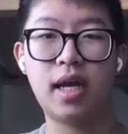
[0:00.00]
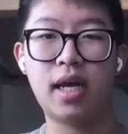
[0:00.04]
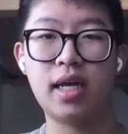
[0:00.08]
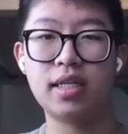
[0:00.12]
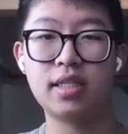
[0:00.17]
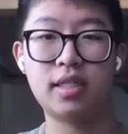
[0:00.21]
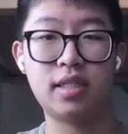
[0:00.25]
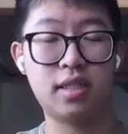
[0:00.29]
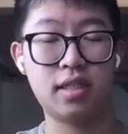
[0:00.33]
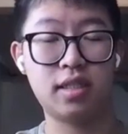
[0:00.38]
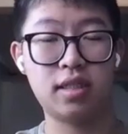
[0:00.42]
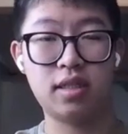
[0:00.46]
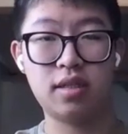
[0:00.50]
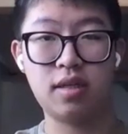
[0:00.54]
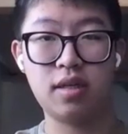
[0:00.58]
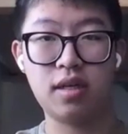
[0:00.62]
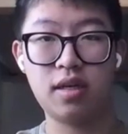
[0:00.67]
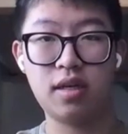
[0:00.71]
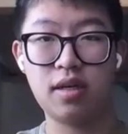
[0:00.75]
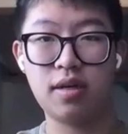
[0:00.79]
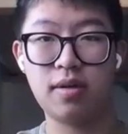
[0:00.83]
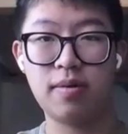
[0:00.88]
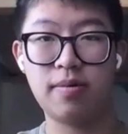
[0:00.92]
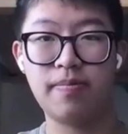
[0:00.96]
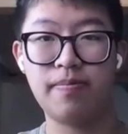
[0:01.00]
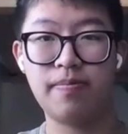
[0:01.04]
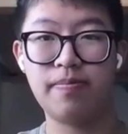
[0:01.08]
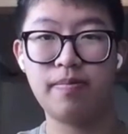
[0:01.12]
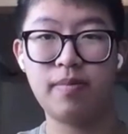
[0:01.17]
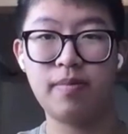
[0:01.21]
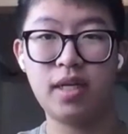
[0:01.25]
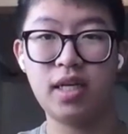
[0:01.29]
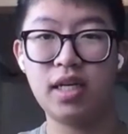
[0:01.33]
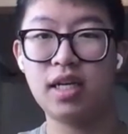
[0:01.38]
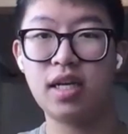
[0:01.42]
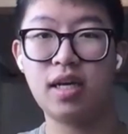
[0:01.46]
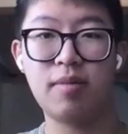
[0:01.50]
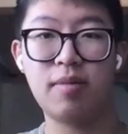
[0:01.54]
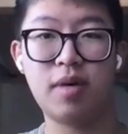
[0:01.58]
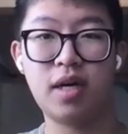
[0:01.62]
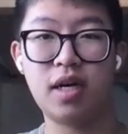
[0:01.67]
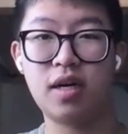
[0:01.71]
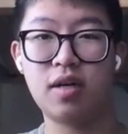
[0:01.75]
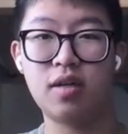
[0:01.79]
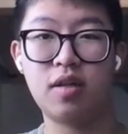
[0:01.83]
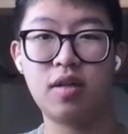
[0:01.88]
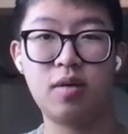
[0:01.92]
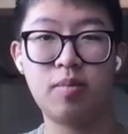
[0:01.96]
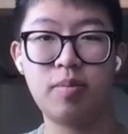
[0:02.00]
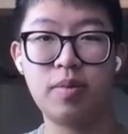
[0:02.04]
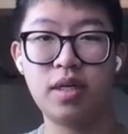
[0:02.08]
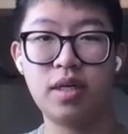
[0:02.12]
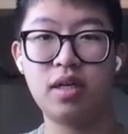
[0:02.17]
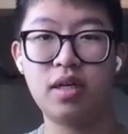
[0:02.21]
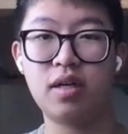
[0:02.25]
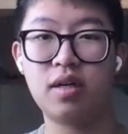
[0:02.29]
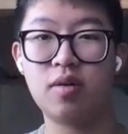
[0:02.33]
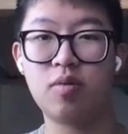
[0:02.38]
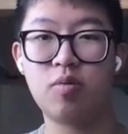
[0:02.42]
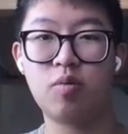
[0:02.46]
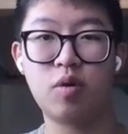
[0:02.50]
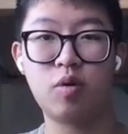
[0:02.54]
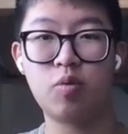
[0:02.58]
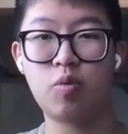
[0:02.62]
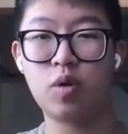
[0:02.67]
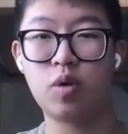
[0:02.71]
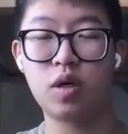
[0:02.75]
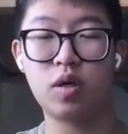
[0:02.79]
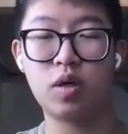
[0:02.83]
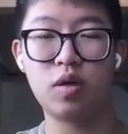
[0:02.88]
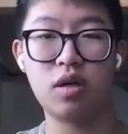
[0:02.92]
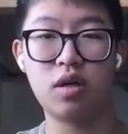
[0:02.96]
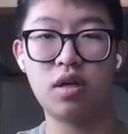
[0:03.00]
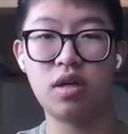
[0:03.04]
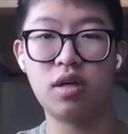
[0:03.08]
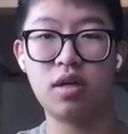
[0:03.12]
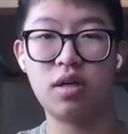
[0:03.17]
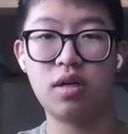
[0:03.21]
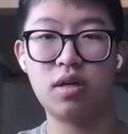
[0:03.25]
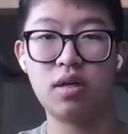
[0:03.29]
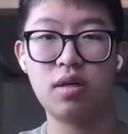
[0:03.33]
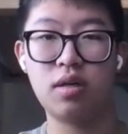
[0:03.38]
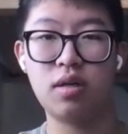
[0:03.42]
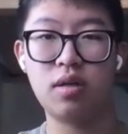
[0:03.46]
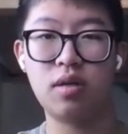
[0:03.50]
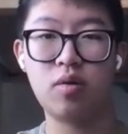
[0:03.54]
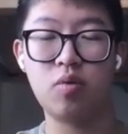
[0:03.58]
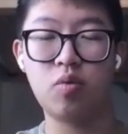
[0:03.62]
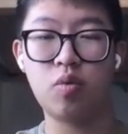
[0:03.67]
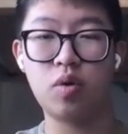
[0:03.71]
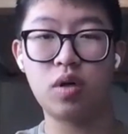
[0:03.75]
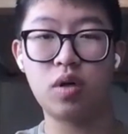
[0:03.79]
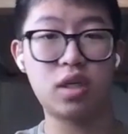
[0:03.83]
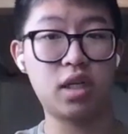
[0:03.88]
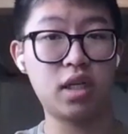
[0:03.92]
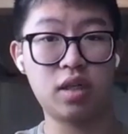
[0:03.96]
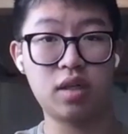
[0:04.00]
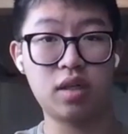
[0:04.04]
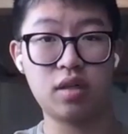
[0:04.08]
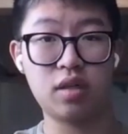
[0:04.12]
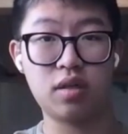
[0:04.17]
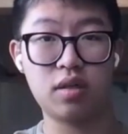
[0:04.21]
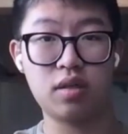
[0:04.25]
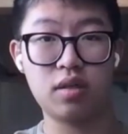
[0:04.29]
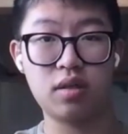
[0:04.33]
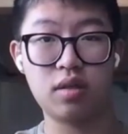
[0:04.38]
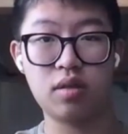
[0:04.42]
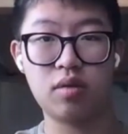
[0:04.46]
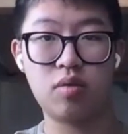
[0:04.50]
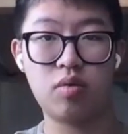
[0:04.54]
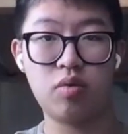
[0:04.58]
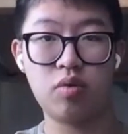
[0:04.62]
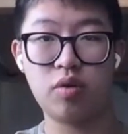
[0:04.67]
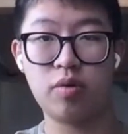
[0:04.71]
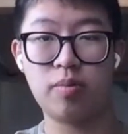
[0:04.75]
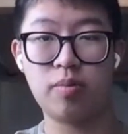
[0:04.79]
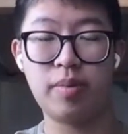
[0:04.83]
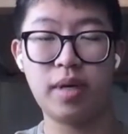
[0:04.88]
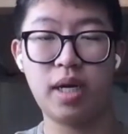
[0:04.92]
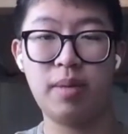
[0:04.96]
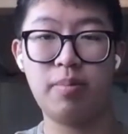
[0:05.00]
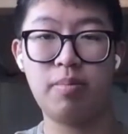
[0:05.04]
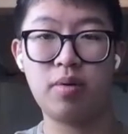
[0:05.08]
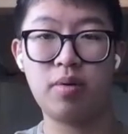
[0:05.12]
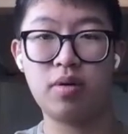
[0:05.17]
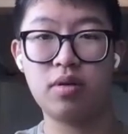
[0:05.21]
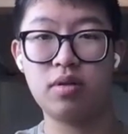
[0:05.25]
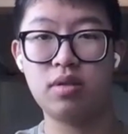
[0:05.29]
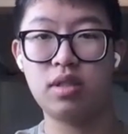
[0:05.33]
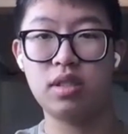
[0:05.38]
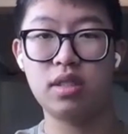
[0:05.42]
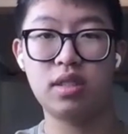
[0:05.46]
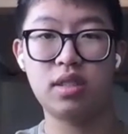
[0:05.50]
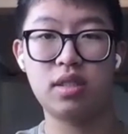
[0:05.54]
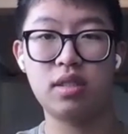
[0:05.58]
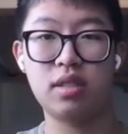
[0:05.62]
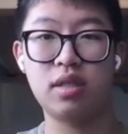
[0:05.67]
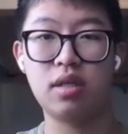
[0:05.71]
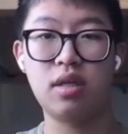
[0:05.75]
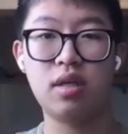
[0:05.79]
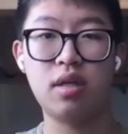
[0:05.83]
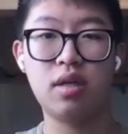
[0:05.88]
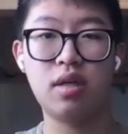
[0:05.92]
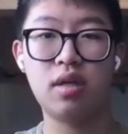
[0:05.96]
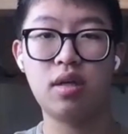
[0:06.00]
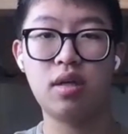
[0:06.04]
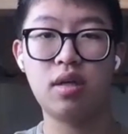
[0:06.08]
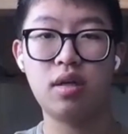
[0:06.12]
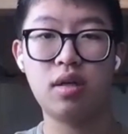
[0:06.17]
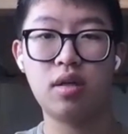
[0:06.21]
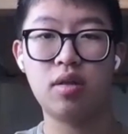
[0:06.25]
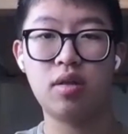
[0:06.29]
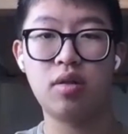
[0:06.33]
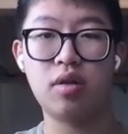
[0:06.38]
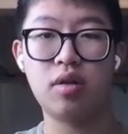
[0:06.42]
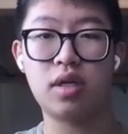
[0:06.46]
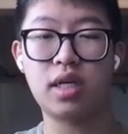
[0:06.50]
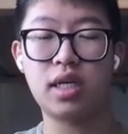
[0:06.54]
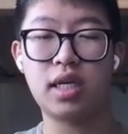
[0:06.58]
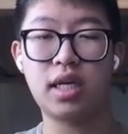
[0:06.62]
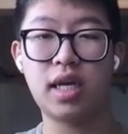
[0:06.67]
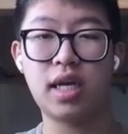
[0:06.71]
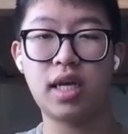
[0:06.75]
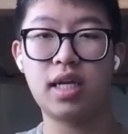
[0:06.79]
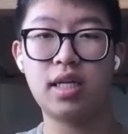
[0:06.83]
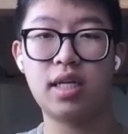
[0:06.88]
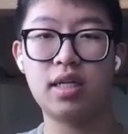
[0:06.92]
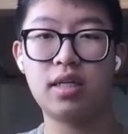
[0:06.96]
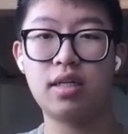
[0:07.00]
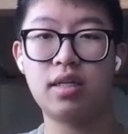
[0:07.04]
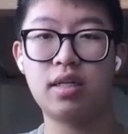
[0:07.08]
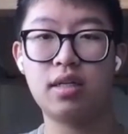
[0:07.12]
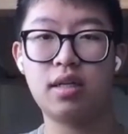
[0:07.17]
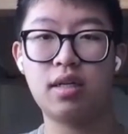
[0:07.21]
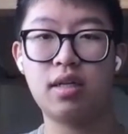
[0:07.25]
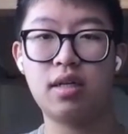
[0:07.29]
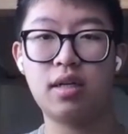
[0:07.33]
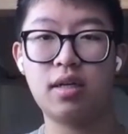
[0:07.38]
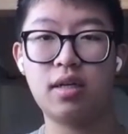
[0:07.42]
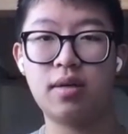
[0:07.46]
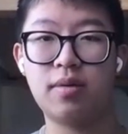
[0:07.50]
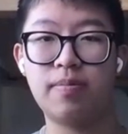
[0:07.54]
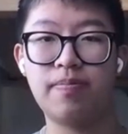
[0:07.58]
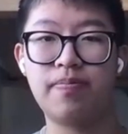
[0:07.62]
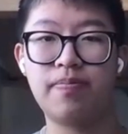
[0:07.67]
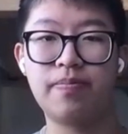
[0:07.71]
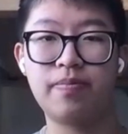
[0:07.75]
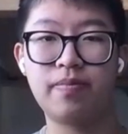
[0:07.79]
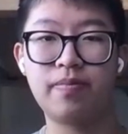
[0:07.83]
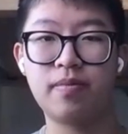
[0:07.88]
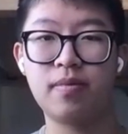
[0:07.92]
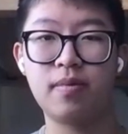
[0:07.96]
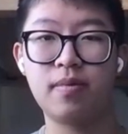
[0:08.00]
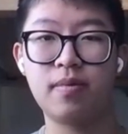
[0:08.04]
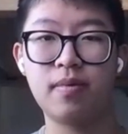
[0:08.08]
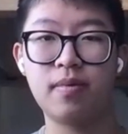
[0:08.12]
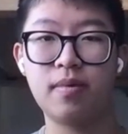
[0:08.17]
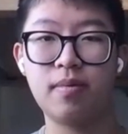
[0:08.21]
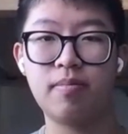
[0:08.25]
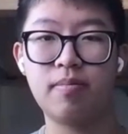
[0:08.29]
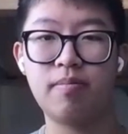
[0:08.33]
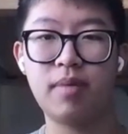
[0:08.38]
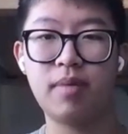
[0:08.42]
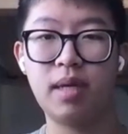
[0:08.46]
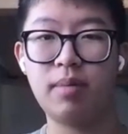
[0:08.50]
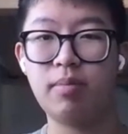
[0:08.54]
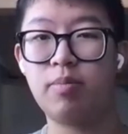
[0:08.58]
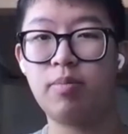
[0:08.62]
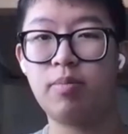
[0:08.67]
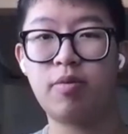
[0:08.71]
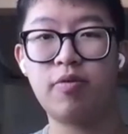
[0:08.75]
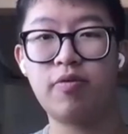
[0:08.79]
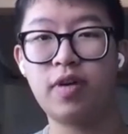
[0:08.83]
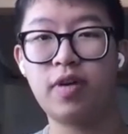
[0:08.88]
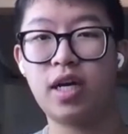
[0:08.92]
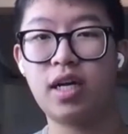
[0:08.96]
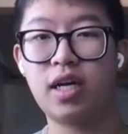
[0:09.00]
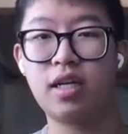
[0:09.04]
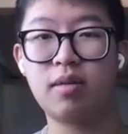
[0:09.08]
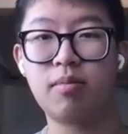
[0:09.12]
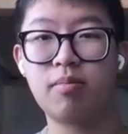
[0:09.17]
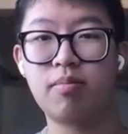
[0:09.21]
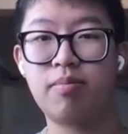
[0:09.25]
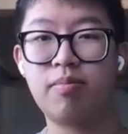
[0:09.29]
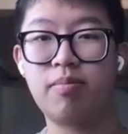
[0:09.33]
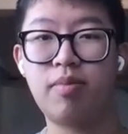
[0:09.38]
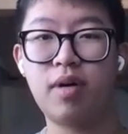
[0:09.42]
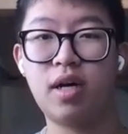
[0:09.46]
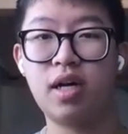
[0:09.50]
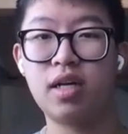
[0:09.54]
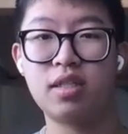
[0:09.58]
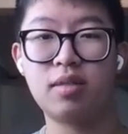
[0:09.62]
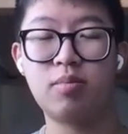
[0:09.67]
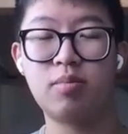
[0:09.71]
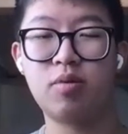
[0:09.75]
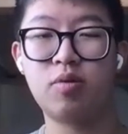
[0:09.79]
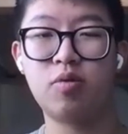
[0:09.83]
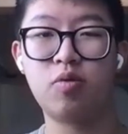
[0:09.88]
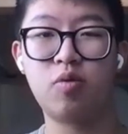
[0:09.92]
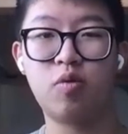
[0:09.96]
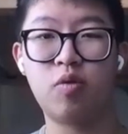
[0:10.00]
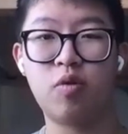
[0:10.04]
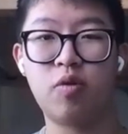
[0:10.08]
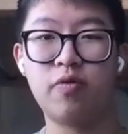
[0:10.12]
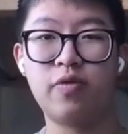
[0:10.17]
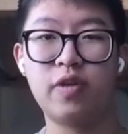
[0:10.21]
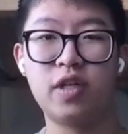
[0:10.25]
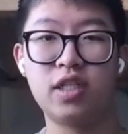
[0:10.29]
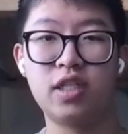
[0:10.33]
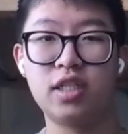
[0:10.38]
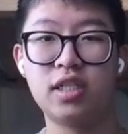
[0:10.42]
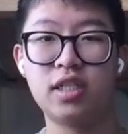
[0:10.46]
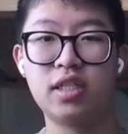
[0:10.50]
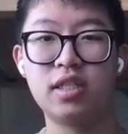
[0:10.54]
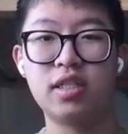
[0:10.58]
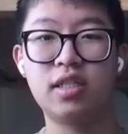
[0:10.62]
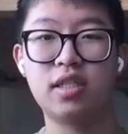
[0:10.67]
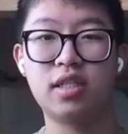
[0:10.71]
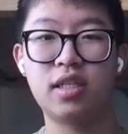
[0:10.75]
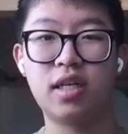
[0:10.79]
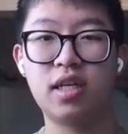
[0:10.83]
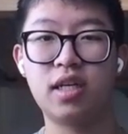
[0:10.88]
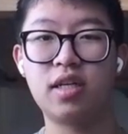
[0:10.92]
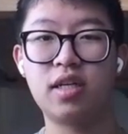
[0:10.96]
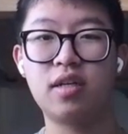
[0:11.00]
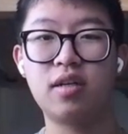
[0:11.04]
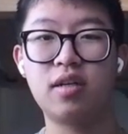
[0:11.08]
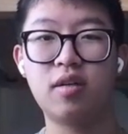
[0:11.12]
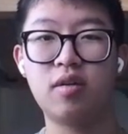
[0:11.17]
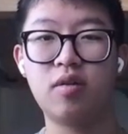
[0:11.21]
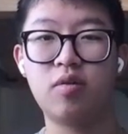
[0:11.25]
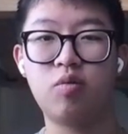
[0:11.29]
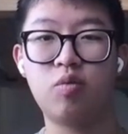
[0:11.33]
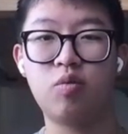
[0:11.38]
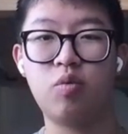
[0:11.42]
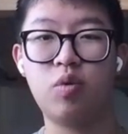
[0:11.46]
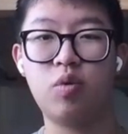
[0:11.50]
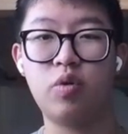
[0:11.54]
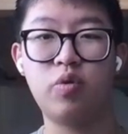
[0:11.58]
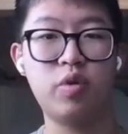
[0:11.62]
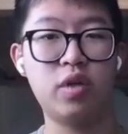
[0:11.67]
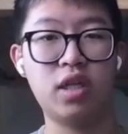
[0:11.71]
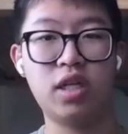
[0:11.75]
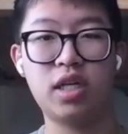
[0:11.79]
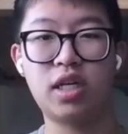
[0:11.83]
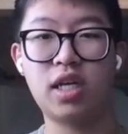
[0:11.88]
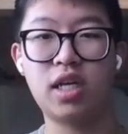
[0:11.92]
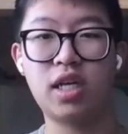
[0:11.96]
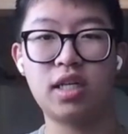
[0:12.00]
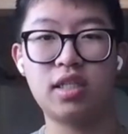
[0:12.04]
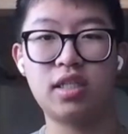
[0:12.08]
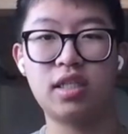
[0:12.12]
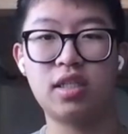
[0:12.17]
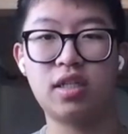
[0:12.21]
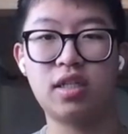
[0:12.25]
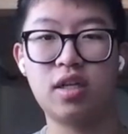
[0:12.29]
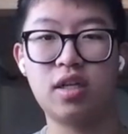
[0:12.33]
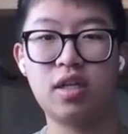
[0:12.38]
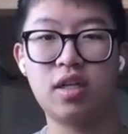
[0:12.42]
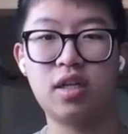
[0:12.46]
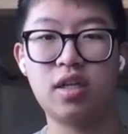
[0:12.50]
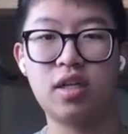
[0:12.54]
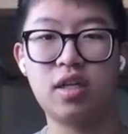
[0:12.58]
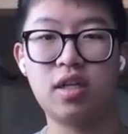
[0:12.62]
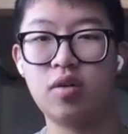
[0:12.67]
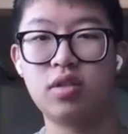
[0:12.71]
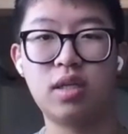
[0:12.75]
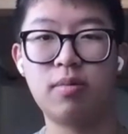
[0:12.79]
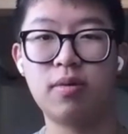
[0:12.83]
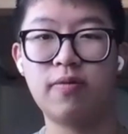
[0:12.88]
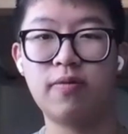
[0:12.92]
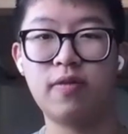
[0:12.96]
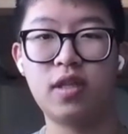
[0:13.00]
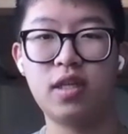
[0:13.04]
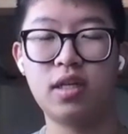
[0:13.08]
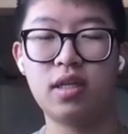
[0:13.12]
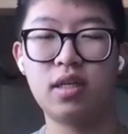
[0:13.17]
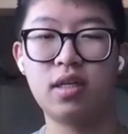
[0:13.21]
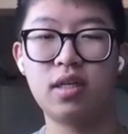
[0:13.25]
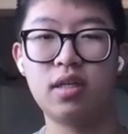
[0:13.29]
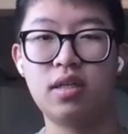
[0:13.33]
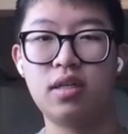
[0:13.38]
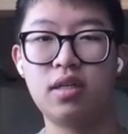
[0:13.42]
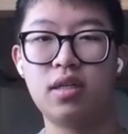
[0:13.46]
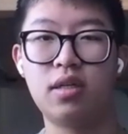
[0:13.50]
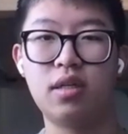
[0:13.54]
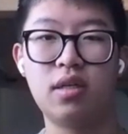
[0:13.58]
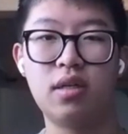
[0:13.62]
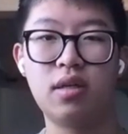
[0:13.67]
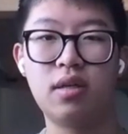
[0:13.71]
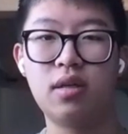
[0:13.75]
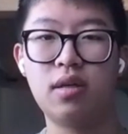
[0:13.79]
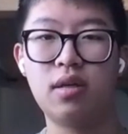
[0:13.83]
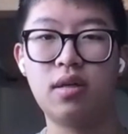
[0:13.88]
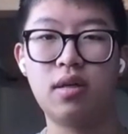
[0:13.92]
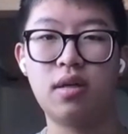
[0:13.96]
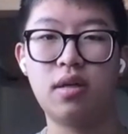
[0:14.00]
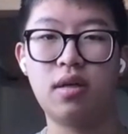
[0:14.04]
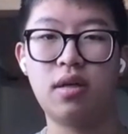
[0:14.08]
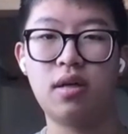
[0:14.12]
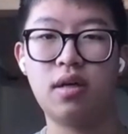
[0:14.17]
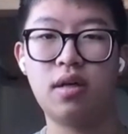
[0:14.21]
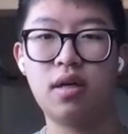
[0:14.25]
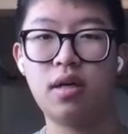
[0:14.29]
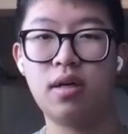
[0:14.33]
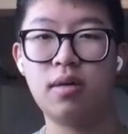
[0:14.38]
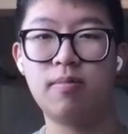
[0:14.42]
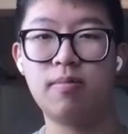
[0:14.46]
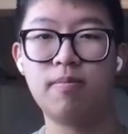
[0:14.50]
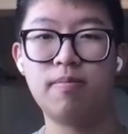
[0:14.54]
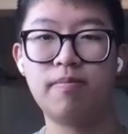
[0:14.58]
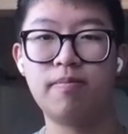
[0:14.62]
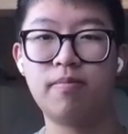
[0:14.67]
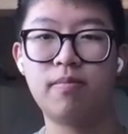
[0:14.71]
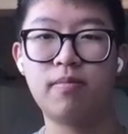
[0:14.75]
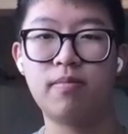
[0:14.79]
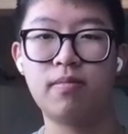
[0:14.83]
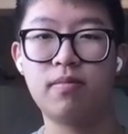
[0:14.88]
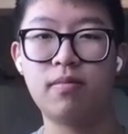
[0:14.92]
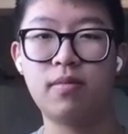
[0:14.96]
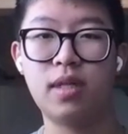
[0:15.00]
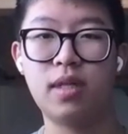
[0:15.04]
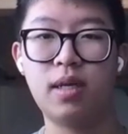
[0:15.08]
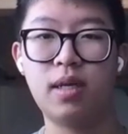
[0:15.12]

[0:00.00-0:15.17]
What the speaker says: as me and my other peer were working through her paper, just looking at it, maybe providing possible revisions. Like we really got to know some of the um,